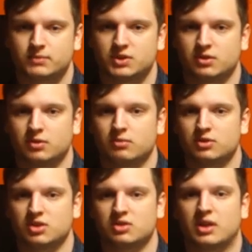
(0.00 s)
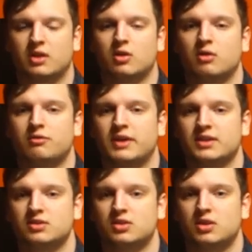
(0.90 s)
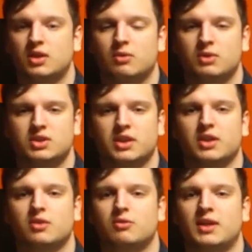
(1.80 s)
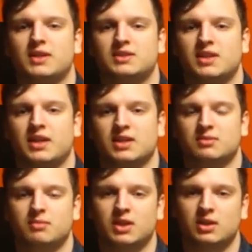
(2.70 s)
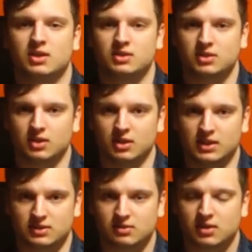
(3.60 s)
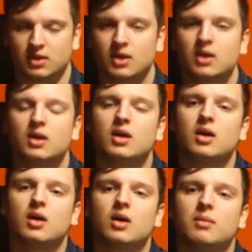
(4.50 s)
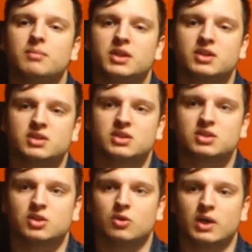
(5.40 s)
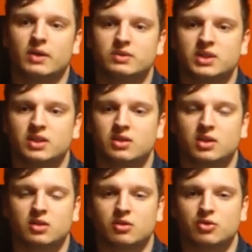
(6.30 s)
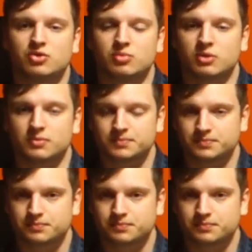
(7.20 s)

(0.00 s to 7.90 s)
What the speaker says: So just like rfactor, which I can already say hasn't made it into the list, because it's so outdated and unusable.